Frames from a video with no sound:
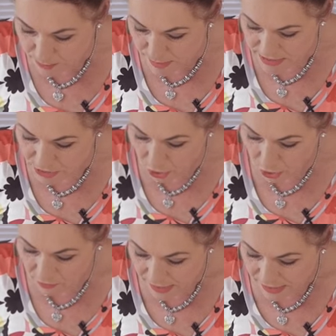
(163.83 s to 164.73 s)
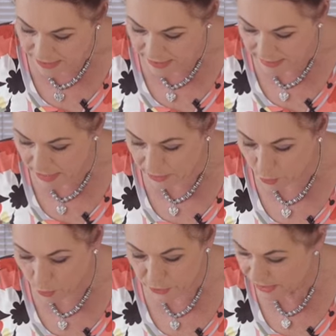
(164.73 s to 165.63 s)
a matter of getting out
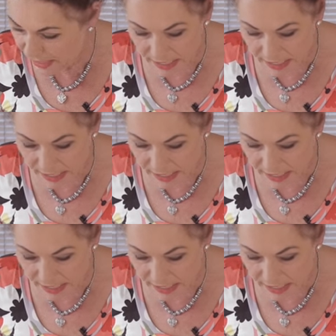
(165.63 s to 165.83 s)
all your